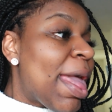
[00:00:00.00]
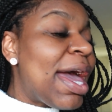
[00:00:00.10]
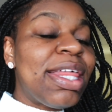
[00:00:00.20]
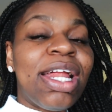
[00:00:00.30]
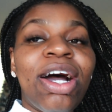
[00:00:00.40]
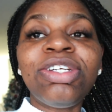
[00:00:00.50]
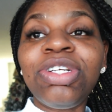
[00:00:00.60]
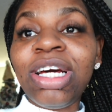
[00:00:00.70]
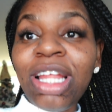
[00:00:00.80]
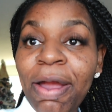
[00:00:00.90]
and then I also
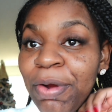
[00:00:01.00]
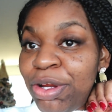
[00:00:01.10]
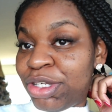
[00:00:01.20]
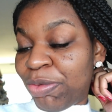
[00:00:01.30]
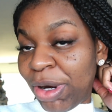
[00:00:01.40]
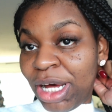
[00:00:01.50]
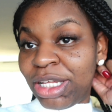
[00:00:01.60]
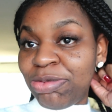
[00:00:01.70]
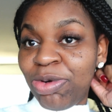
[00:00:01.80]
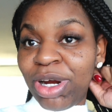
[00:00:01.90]
did a labor inducing workout
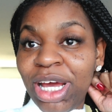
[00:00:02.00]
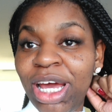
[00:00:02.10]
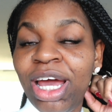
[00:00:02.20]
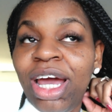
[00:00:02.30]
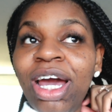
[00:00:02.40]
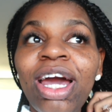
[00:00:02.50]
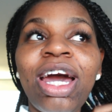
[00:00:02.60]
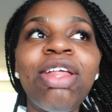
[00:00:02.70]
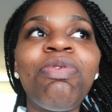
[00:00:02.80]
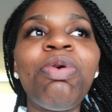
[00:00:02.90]
this morning,
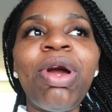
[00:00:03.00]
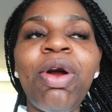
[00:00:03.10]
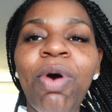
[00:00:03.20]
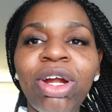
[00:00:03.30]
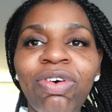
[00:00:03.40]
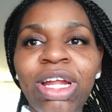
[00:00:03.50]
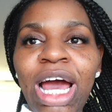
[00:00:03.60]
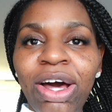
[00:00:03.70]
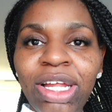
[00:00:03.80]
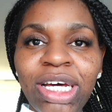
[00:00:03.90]
and then we went and walked around the
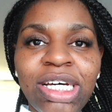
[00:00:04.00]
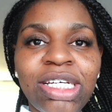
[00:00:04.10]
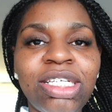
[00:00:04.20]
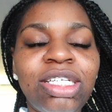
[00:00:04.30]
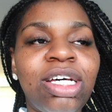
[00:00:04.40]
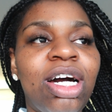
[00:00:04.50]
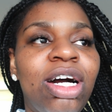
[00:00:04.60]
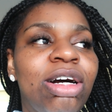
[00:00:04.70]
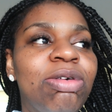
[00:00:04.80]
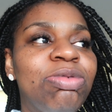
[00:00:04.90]
outlets,
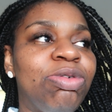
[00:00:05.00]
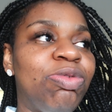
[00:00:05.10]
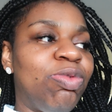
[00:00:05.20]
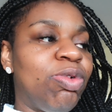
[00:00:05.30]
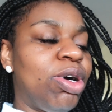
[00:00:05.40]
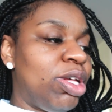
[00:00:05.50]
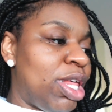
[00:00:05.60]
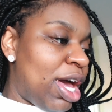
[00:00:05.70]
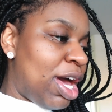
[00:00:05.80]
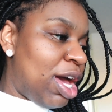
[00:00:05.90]
so
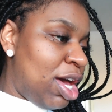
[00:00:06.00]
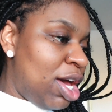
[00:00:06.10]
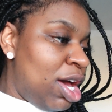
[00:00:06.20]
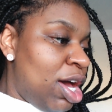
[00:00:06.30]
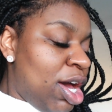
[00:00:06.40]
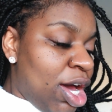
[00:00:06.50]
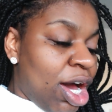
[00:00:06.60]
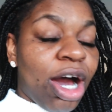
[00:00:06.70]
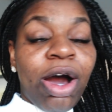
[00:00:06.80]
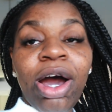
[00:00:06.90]
that
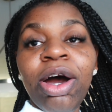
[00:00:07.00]
uh